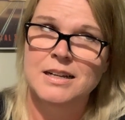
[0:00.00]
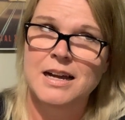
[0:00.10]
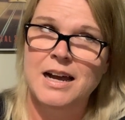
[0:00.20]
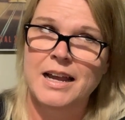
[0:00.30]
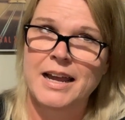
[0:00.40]

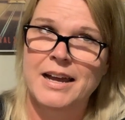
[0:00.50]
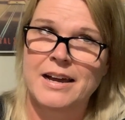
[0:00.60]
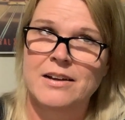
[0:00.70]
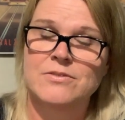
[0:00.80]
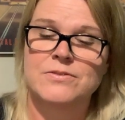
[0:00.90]
I
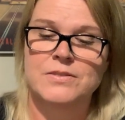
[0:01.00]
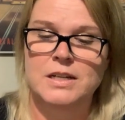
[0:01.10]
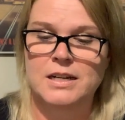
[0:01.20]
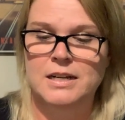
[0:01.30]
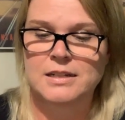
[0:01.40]
have,
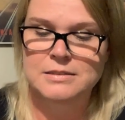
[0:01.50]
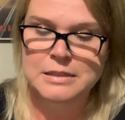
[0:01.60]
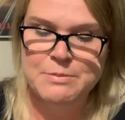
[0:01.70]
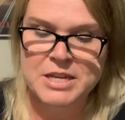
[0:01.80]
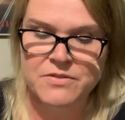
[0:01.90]
uh,
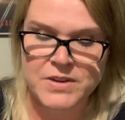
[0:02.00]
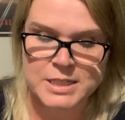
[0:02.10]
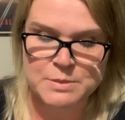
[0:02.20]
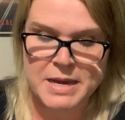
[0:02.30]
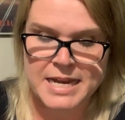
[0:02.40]
I make a
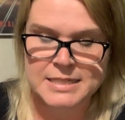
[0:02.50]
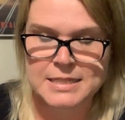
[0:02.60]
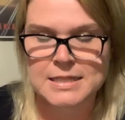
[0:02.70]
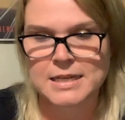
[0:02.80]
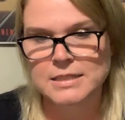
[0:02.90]
face
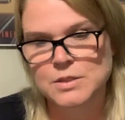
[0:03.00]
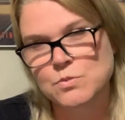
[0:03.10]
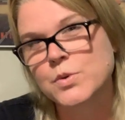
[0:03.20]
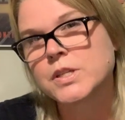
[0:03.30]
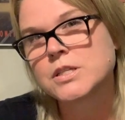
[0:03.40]
mask that's
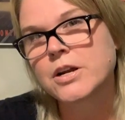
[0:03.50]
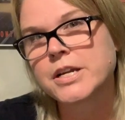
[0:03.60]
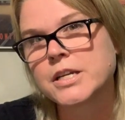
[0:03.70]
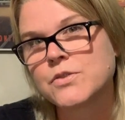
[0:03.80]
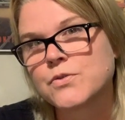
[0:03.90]
really
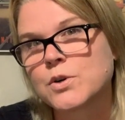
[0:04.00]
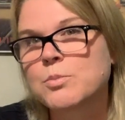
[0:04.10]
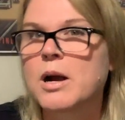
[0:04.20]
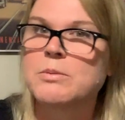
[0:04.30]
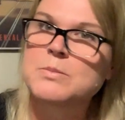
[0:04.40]
targeted for
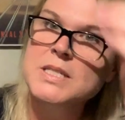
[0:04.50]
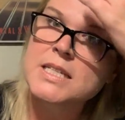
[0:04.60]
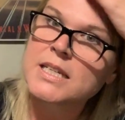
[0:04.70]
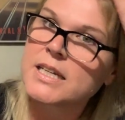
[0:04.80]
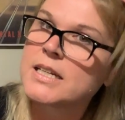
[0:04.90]
problem
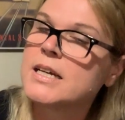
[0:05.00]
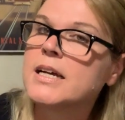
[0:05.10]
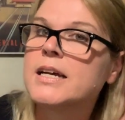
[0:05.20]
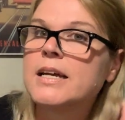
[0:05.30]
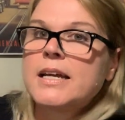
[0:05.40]
skin.
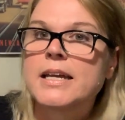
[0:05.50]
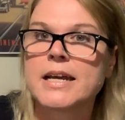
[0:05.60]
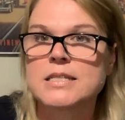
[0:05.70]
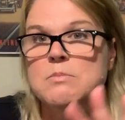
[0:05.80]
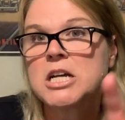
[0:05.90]
It
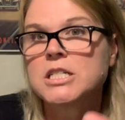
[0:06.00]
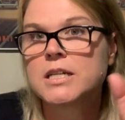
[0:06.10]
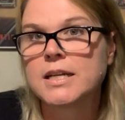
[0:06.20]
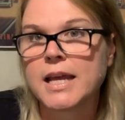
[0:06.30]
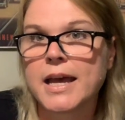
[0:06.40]
has matcha
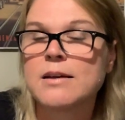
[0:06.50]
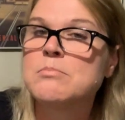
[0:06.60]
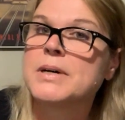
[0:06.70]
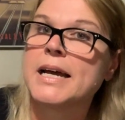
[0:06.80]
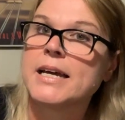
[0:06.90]
and
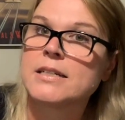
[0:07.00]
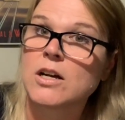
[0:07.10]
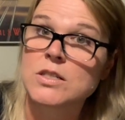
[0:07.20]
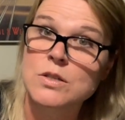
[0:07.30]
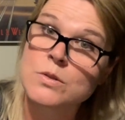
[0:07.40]
hemp and
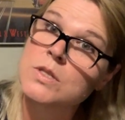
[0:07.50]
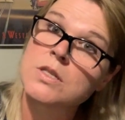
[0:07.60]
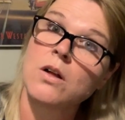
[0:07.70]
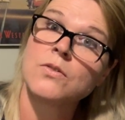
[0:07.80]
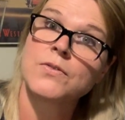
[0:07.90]
also
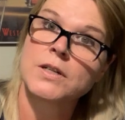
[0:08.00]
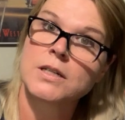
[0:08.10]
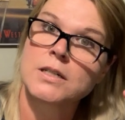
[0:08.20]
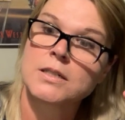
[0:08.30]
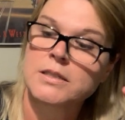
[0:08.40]

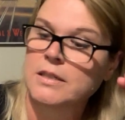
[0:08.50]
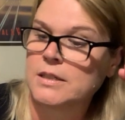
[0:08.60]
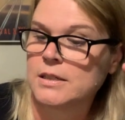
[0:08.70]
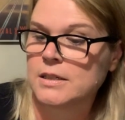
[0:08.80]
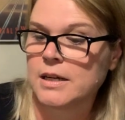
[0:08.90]
sulfur.
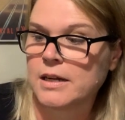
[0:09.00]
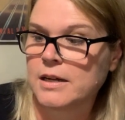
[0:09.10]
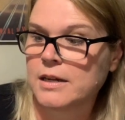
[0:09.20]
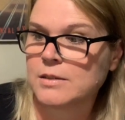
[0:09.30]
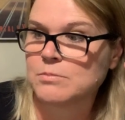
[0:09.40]

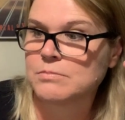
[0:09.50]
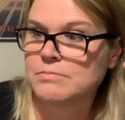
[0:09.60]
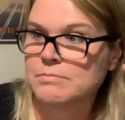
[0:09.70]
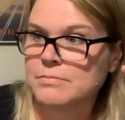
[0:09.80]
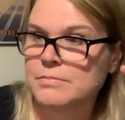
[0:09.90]
Um,
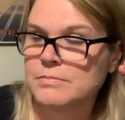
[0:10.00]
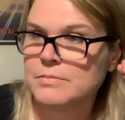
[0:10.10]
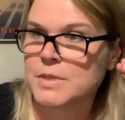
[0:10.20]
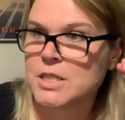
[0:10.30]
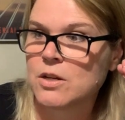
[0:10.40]

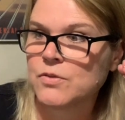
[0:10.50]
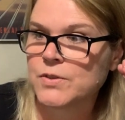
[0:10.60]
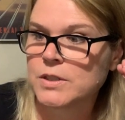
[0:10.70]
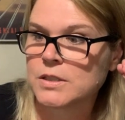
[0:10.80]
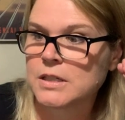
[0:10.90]

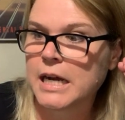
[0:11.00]
sulfur.